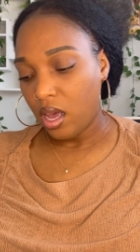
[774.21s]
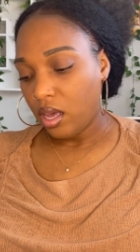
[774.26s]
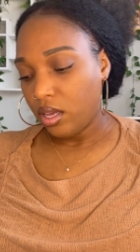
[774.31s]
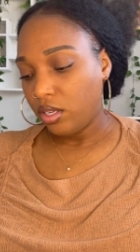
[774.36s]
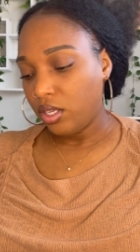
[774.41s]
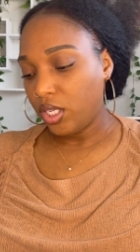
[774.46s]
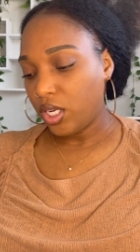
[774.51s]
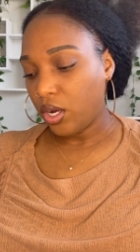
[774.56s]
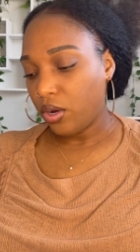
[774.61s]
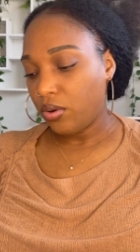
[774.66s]

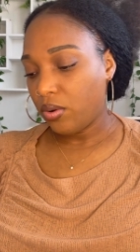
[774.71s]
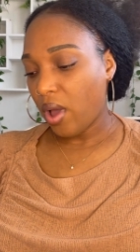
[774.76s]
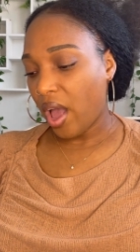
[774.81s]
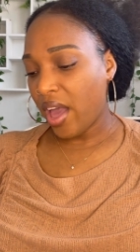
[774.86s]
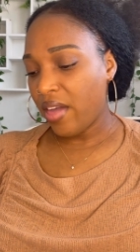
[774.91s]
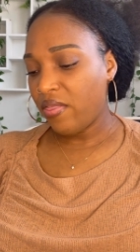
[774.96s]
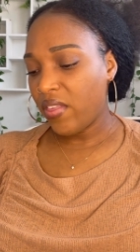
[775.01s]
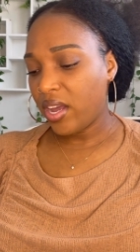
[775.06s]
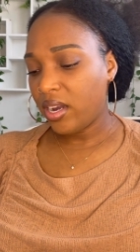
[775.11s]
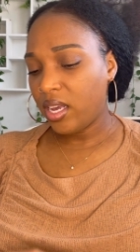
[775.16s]
You know,
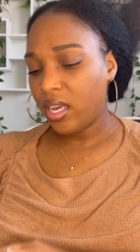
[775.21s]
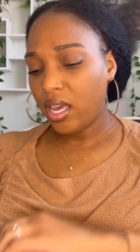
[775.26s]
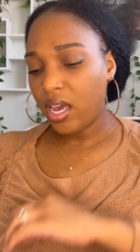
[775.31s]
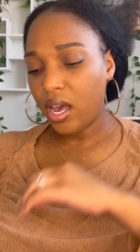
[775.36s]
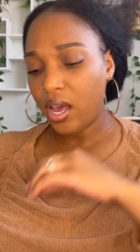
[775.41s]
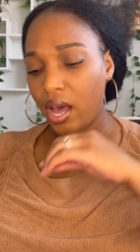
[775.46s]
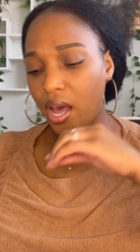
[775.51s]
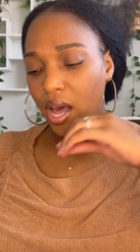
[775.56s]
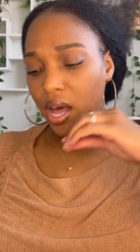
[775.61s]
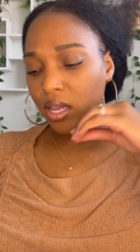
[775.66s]
and then it
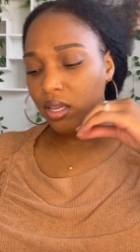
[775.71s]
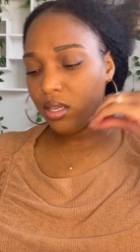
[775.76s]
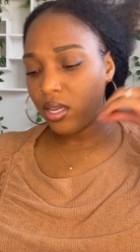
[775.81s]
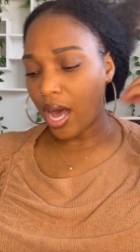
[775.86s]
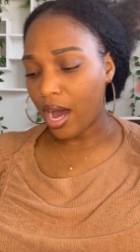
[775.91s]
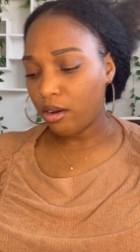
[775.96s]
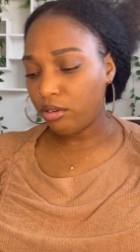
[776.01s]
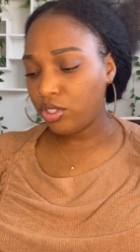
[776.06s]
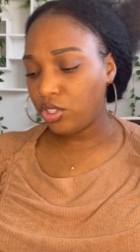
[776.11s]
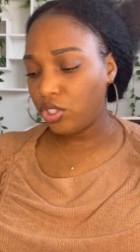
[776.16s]

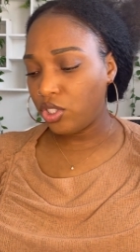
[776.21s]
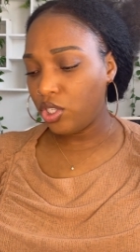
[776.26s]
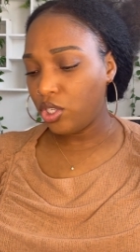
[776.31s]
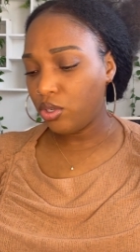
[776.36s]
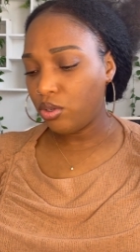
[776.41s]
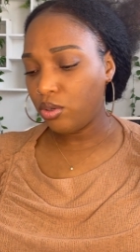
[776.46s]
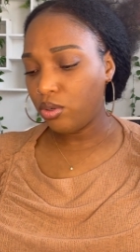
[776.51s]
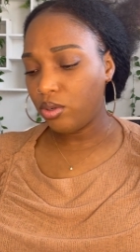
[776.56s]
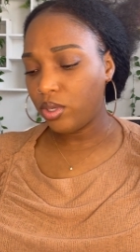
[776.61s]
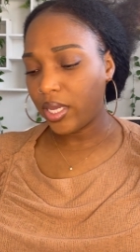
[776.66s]
allows
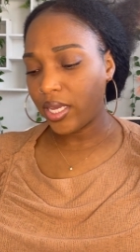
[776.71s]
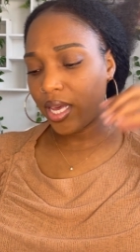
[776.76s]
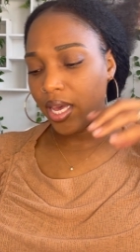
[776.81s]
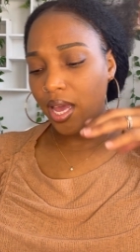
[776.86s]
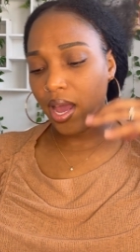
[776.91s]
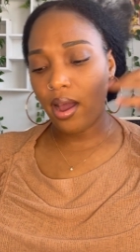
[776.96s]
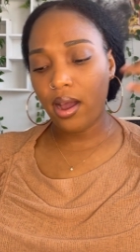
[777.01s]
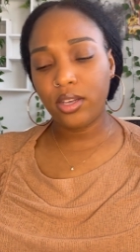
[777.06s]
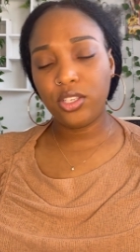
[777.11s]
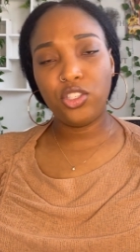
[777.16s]
you, like it
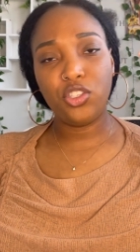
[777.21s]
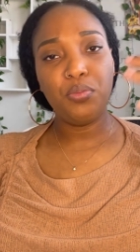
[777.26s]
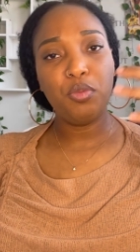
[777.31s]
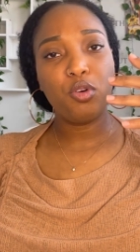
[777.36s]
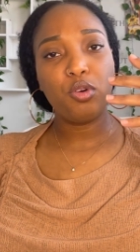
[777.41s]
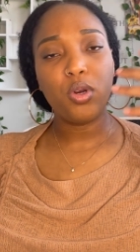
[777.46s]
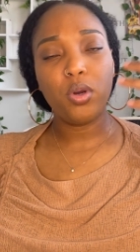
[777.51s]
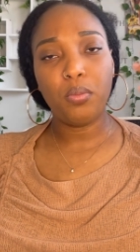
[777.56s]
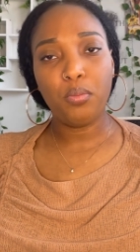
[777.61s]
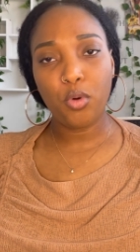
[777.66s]
asks
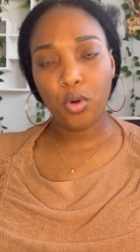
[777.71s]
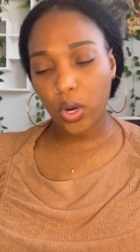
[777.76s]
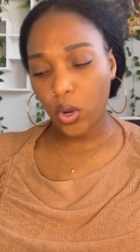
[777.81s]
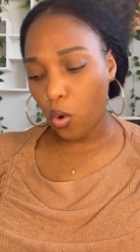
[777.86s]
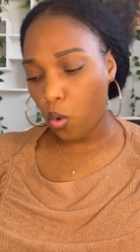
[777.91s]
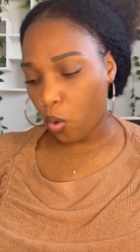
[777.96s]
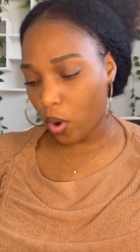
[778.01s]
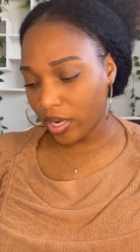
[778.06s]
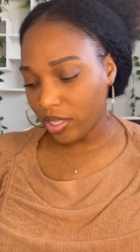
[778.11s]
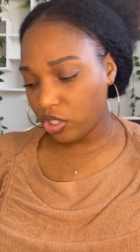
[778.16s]
you more
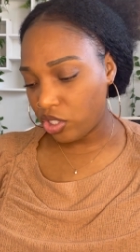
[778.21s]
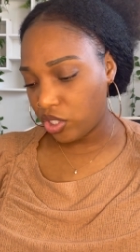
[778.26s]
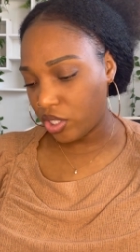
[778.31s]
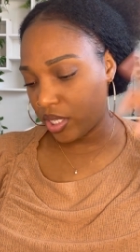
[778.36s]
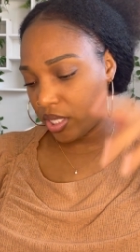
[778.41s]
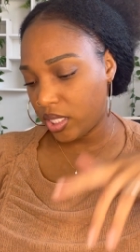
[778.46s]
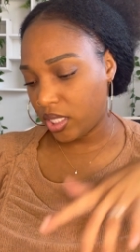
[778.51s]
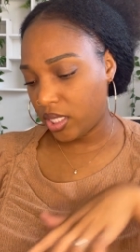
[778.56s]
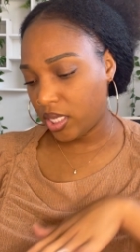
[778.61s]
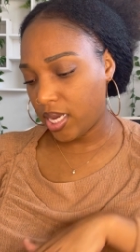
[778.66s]

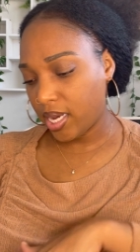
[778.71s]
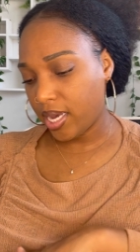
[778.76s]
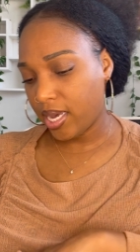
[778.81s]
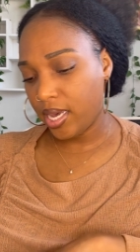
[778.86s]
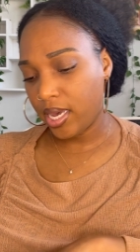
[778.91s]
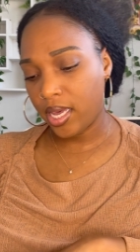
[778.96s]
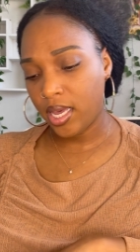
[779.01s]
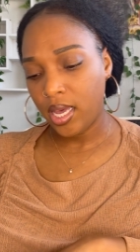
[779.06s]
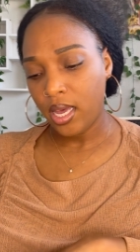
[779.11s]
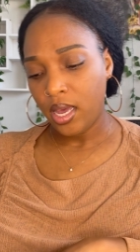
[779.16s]
questions,
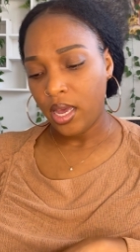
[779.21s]
like,